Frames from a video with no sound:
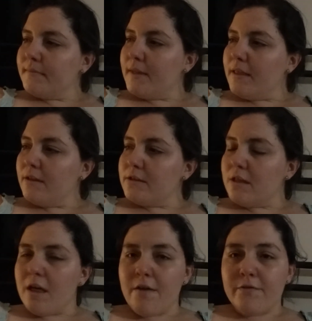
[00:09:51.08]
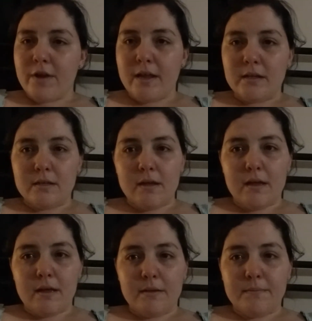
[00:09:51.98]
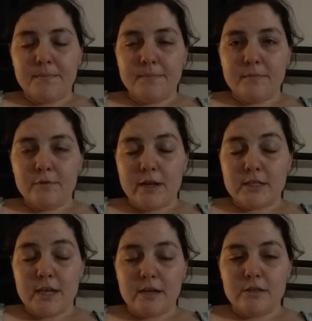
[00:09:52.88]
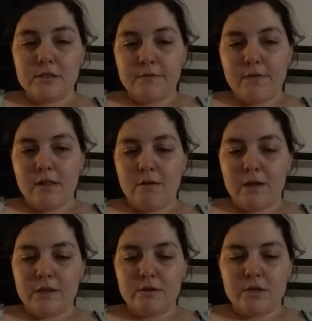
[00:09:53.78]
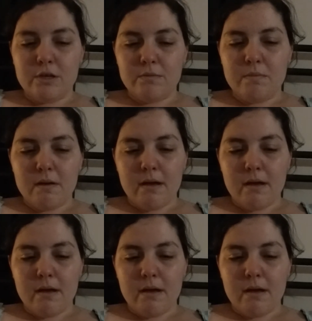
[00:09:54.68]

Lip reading: there's a lot of great channels to follow on YouTube.